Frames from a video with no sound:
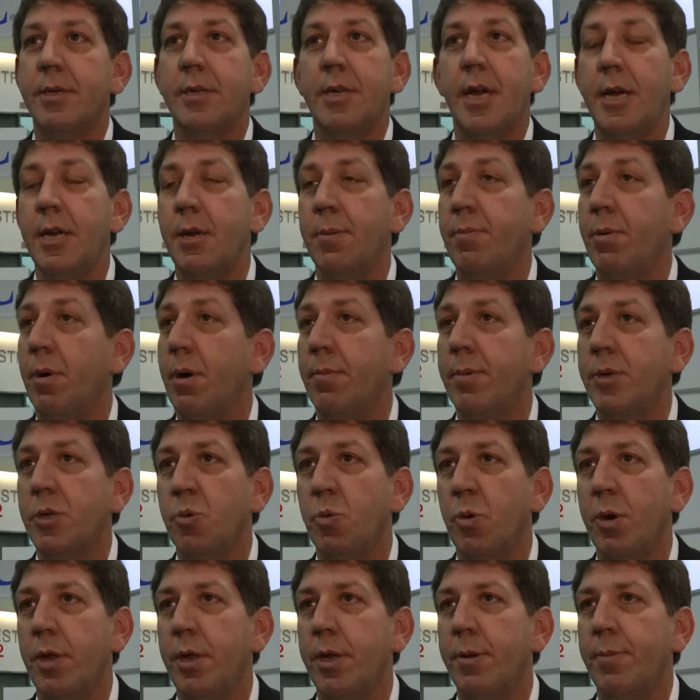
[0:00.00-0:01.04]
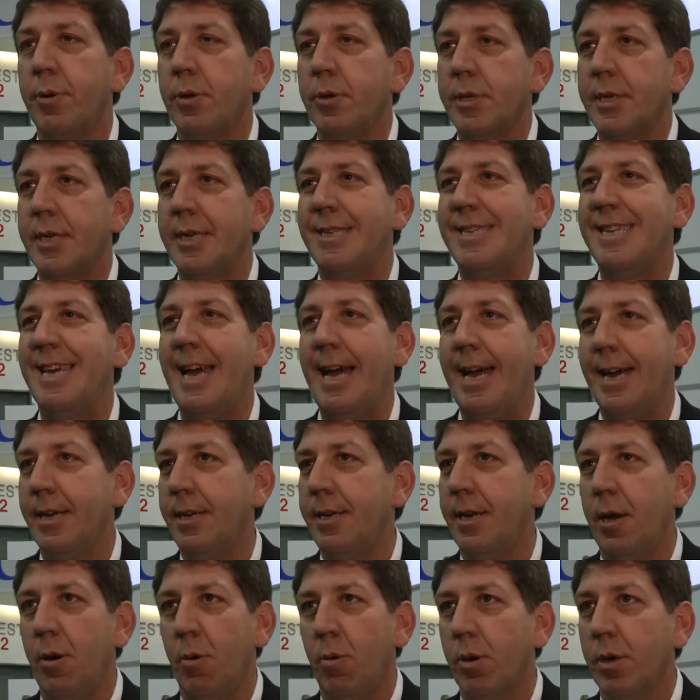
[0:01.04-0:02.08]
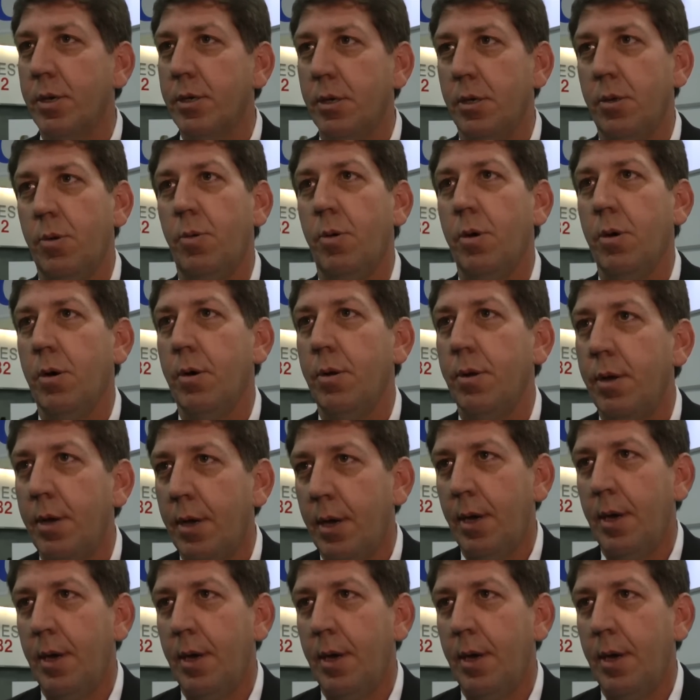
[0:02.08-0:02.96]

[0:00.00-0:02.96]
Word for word: State Department's one of the most attacked networks in the world.